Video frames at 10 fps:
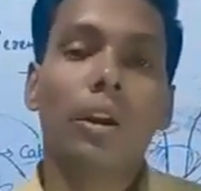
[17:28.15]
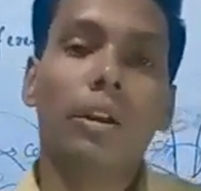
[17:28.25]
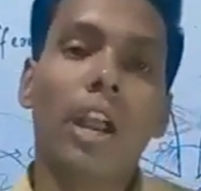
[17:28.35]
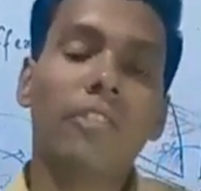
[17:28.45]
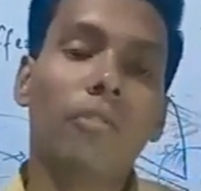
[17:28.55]

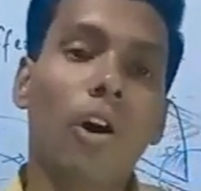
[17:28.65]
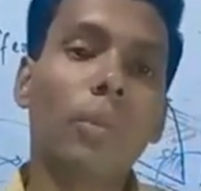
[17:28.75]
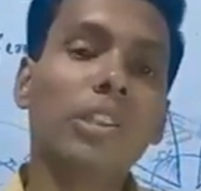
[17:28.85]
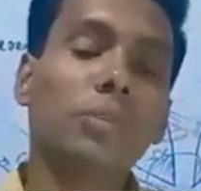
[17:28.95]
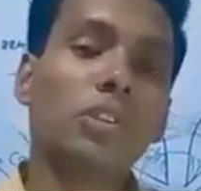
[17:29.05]
That
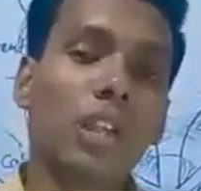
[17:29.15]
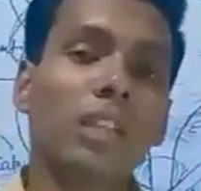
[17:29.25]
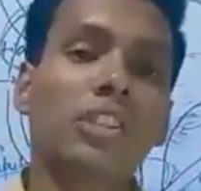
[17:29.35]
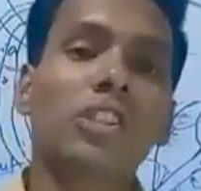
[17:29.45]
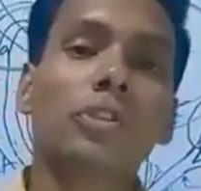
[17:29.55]
forming
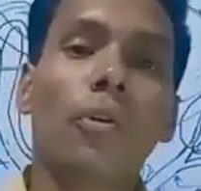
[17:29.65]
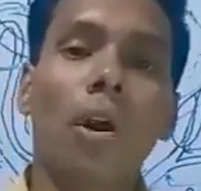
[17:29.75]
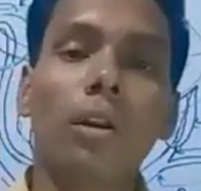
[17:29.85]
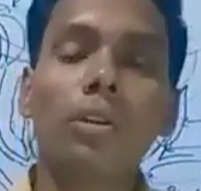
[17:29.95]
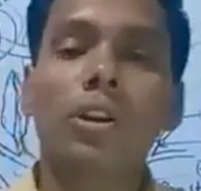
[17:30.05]
substance is
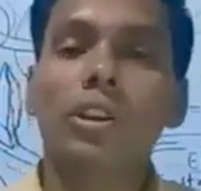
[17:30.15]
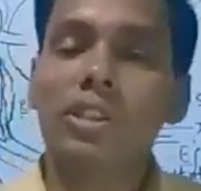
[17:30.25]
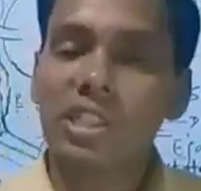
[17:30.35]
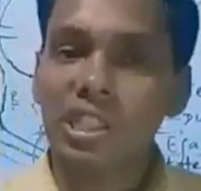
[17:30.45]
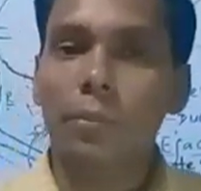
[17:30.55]
called
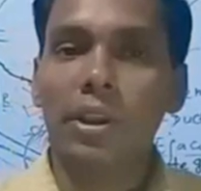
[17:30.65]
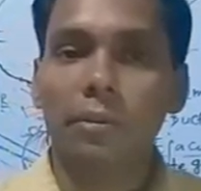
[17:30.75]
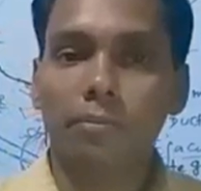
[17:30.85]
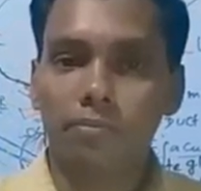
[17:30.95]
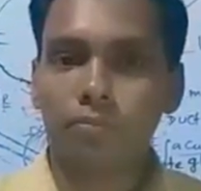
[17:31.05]

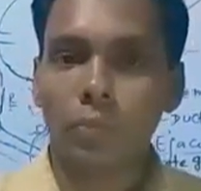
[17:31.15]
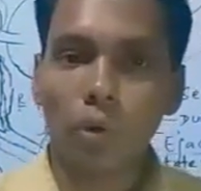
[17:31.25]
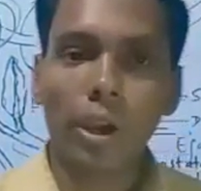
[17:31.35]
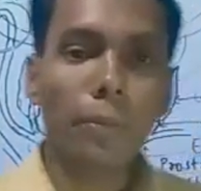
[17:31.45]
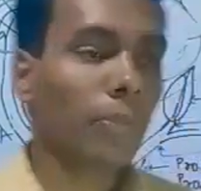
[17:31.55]
semen.
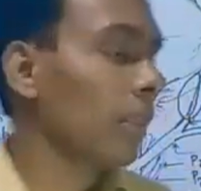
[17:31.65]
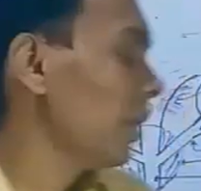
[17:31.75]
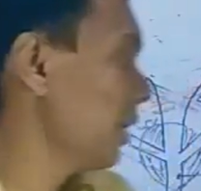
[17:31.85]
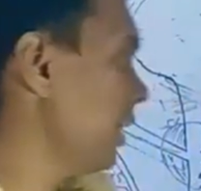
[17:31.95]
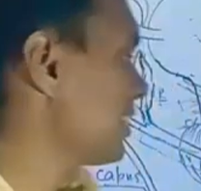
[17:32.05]
Okay,
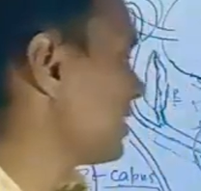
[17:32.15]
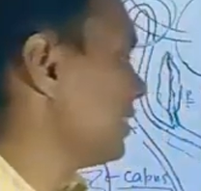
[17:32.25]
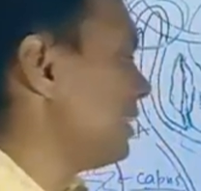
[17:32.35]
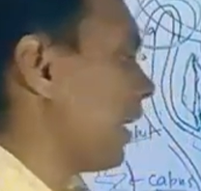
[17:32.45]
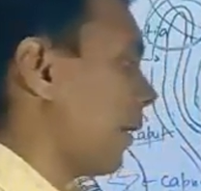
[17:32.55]

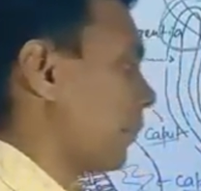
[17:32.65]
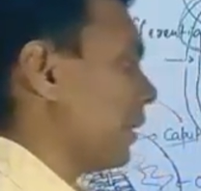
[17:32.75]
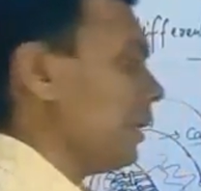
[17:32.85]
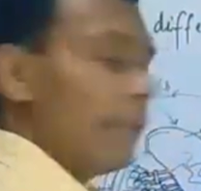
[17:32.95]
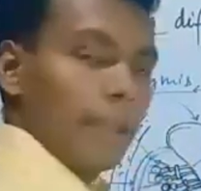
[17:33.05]

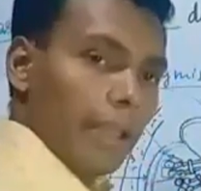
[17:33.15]
SEMEN.